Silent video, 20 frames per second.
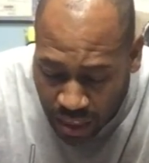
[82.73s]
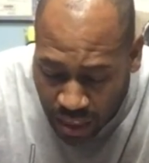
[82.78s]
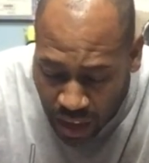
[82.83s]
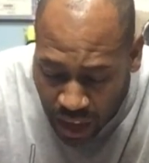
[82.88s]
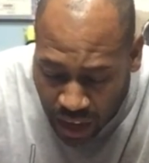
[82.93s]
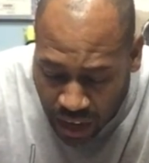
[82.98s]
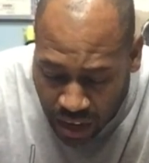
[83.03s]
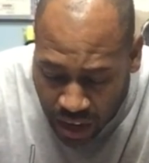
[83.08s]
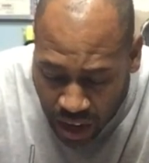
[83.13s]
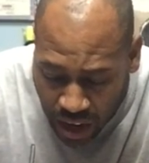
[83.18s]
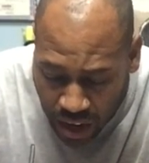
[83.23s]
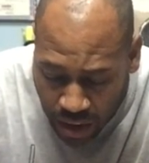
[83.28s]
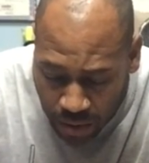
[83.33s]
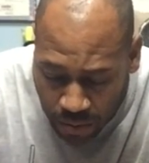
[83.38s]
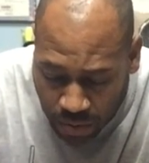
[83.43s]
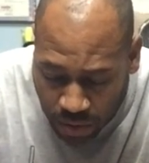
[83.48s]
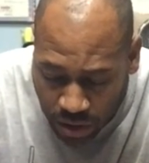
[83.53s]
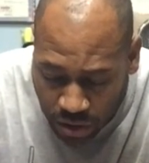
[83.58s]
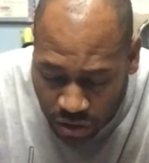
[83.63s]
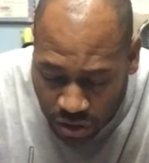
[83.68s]
Then
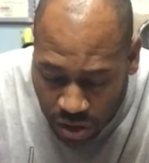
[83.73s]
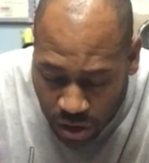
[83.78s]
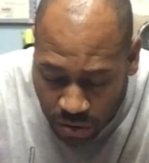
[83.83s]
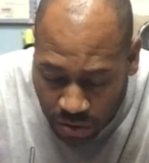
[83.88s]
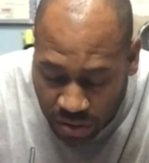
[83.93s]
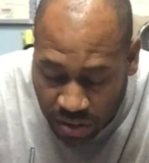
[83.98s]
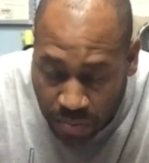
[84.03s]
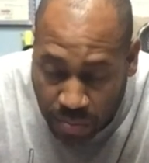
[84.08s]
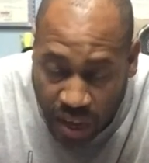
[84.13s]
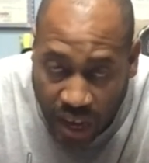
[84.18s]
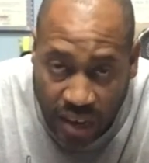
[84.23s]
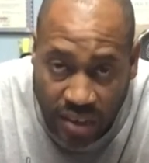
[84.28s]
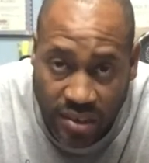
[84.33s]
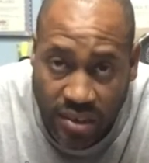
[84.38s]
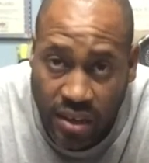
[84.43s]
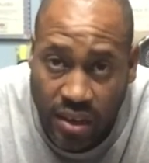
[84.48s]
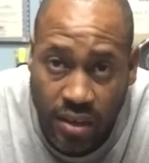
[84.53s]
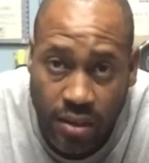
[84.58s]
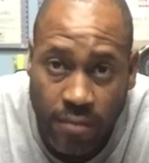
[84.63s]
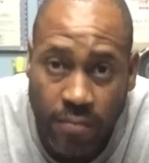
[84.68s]
the show was
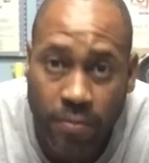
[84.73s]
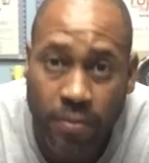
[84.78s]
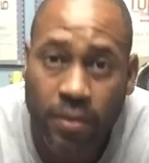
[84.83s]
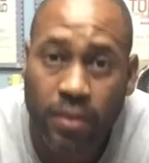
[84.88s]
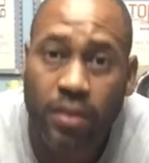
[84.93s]
amazing.